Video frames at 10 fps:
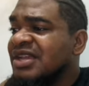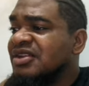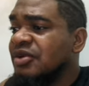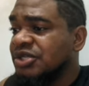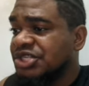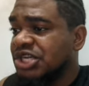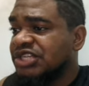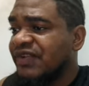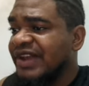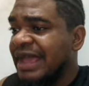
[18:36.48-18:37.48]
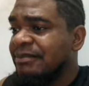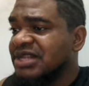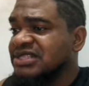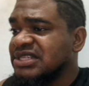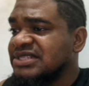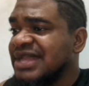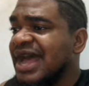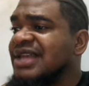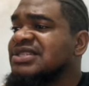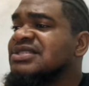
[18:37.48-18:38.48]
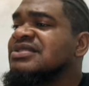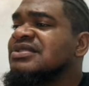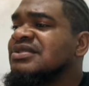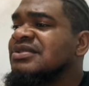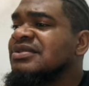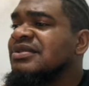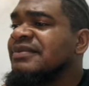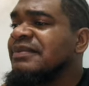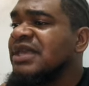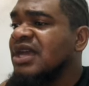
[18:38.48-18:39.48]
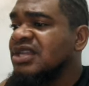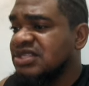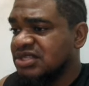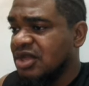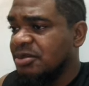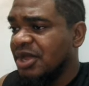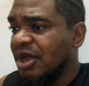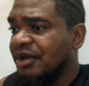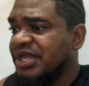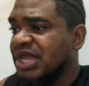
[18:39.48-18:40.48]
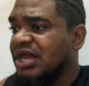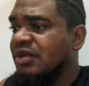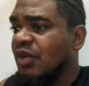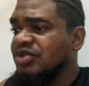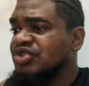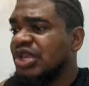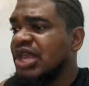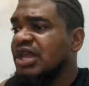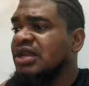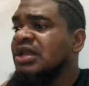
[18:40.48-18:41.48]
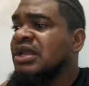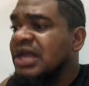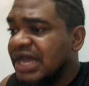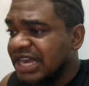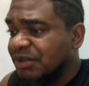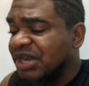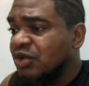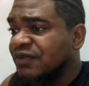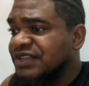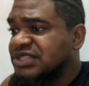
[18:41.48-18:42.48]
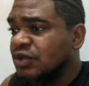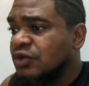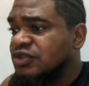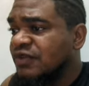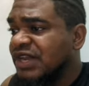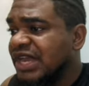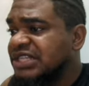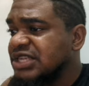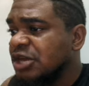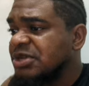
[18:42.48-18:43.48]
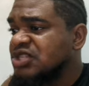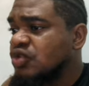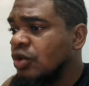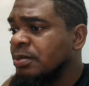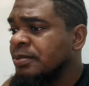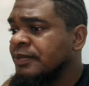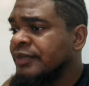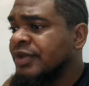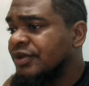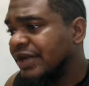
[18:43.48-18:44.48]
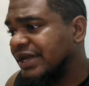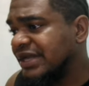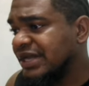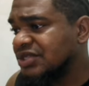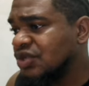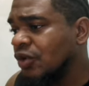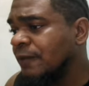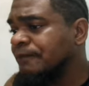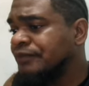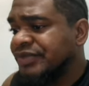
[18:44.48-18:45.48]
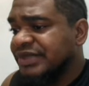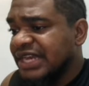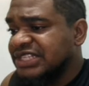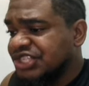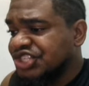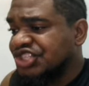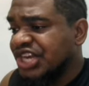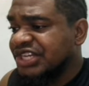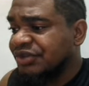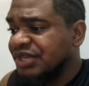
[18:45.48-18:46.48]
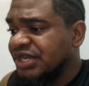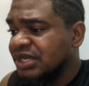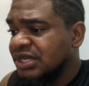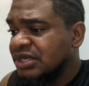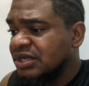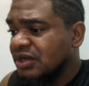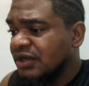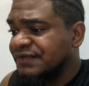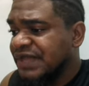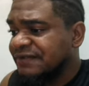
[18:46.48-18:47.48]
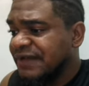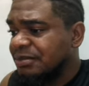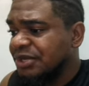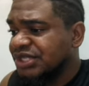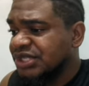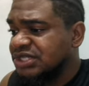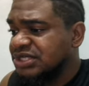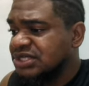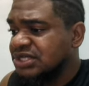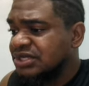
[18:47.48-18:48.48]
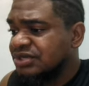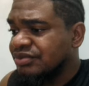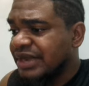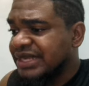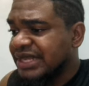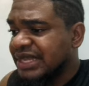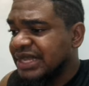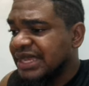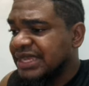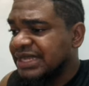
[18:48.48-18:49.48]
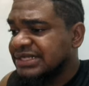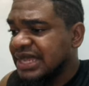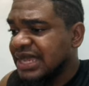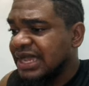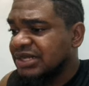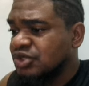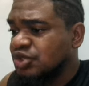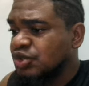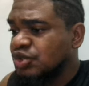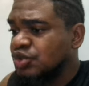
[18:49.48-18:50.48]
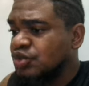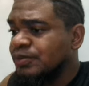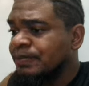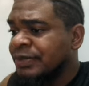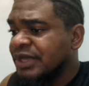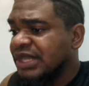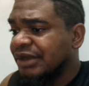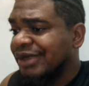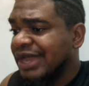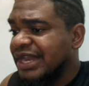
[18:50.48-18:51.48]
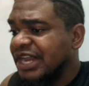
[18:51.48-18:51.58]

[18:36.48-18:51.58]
no church for them, brothers and sisters, because it's gonna be a hurricane once again. And then when it goes overland, it's gonna be a storm right there. So that is the trajectory of that vibrations right there, guy. As I had to show it to you in that regard.